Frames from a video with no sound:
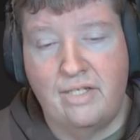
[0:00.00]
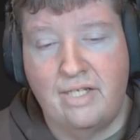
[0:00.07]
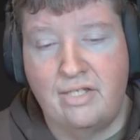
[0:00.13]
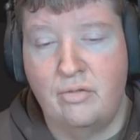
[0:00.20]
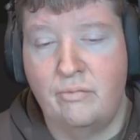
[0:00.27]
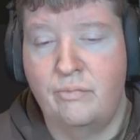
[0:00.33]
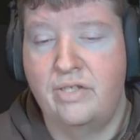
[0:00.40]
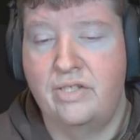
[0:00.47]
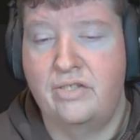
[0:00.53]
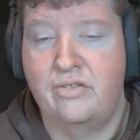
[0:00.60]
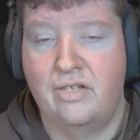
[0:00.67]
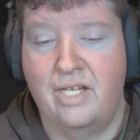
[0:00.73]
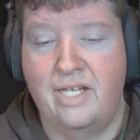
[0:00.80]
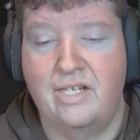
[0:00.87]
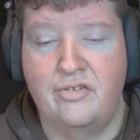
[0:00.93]
and don't forget to
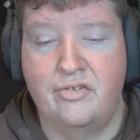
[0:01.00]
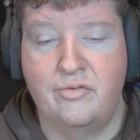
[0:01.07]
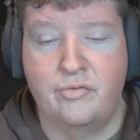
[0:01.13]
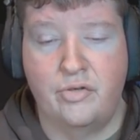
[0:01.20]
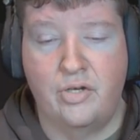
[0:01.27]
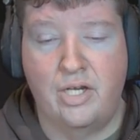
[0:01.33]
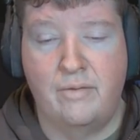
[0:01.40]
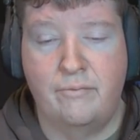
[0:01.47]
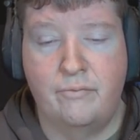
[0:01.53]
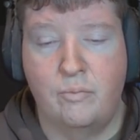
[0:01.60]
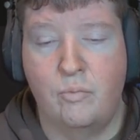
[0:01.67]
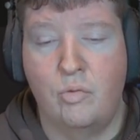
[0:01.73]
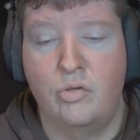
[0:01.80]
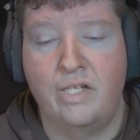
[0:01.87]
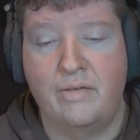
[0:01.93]
like and subscribe for
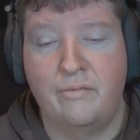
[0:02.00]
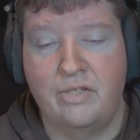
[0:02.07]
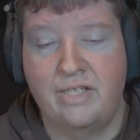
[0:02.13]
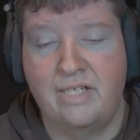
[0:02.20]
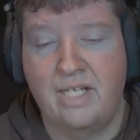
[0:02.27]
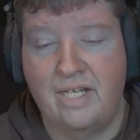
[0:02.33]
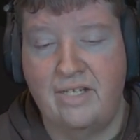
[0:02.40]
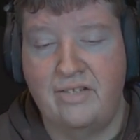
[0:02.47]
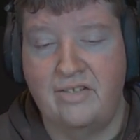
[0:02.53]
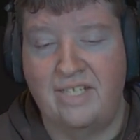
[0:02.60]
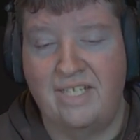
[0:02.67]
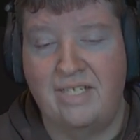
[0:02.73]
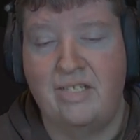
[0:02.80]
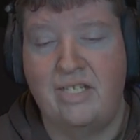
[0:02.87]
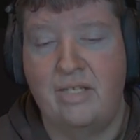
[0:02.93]
more leveling guides and
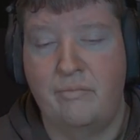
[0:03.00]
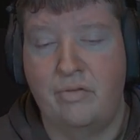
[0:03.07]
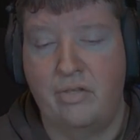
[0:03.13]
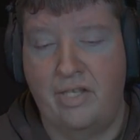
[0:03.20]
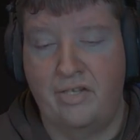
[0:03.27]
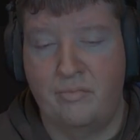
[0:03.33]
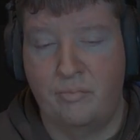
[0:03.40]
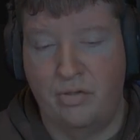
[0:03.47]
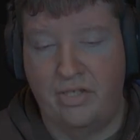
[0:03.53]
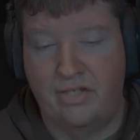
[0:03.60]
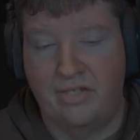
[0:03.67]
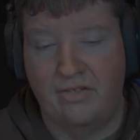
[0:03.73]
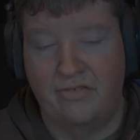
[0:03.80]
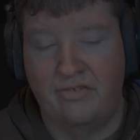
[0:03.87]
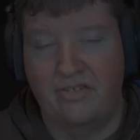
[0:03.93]
in-depth class
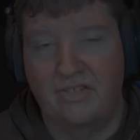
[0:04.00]
breakdowns.